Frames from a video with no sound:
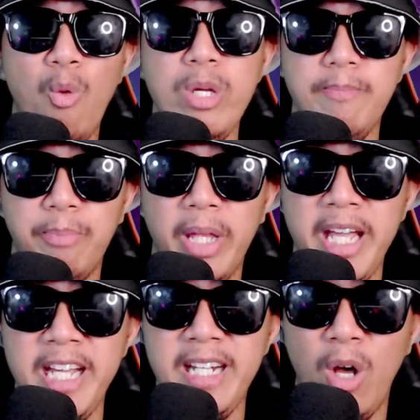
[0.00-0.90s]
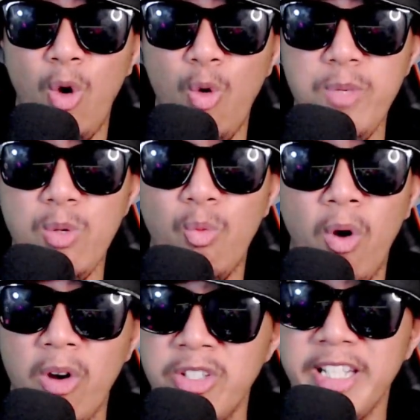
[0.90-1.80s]
we play the Homie
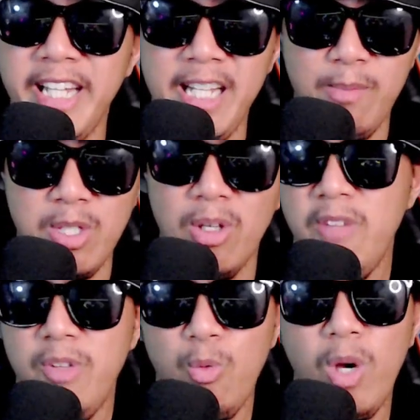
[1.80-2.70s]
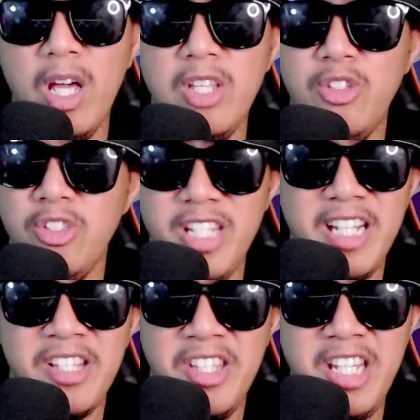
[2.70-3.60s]
Wars game. So if you want to
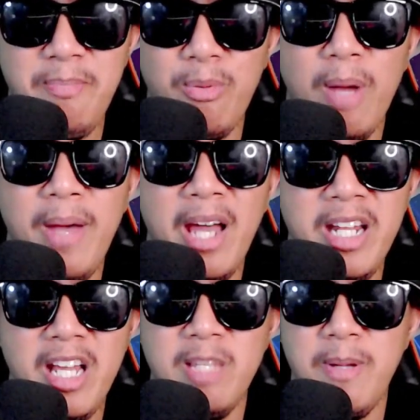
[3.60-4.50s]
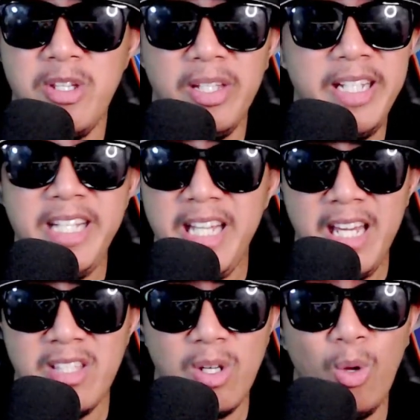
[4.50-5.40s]
dig deeper about it, especially
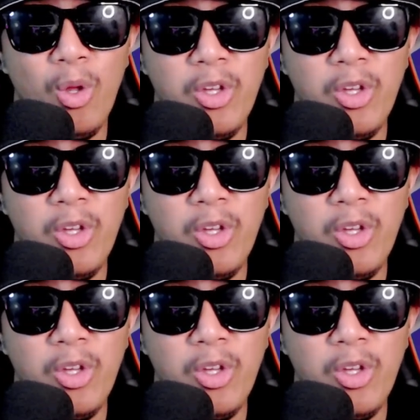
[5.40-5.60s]
its whole